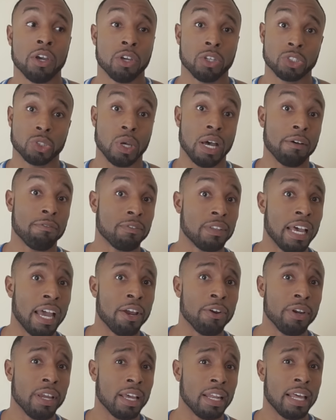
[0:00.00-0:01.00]
So after I
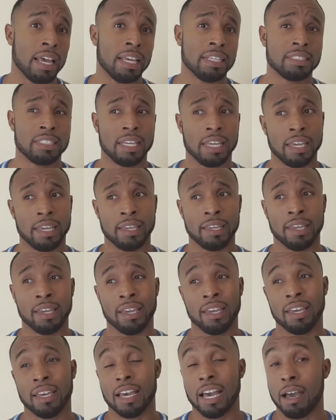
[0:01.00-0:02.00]
realized, hey,
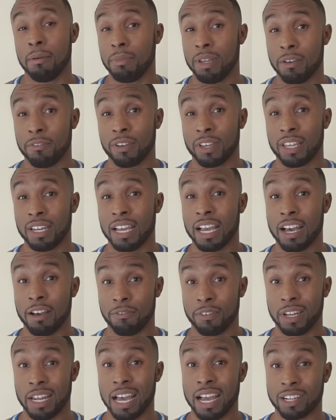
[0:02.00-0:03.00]
I'm never gonna
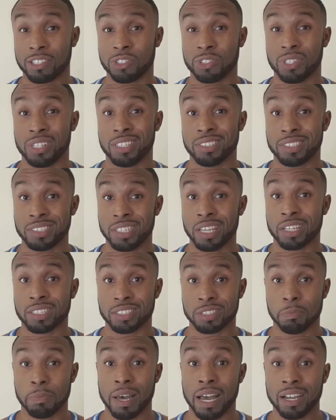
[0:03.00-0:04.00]
have an actual
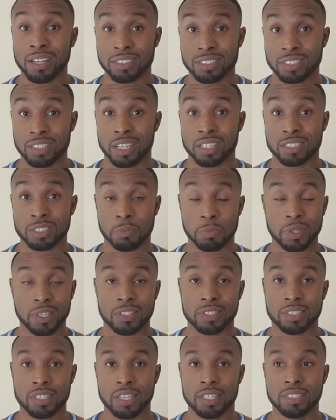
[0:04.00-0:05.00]
6-pack, 6
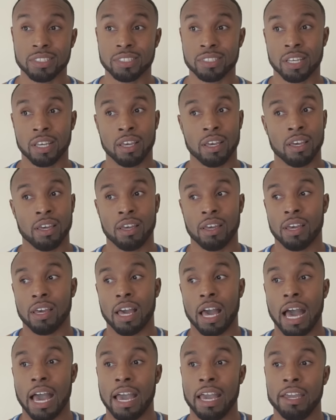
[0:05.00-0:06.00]
pieces,
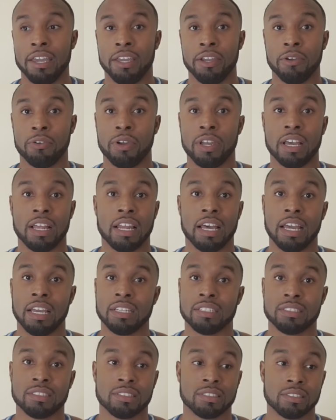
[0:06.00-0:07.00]
I
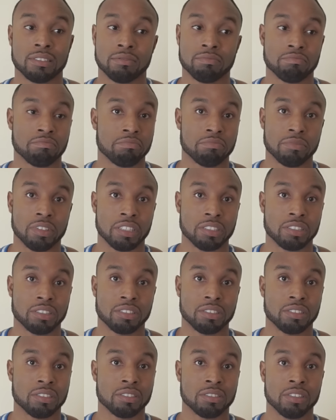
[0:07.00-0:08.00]
realized
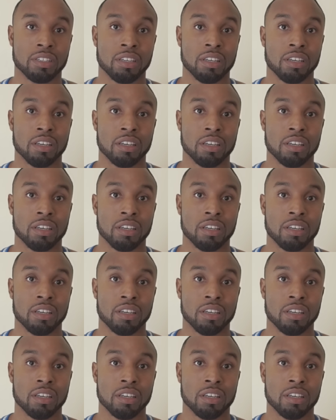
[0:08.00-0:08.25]
this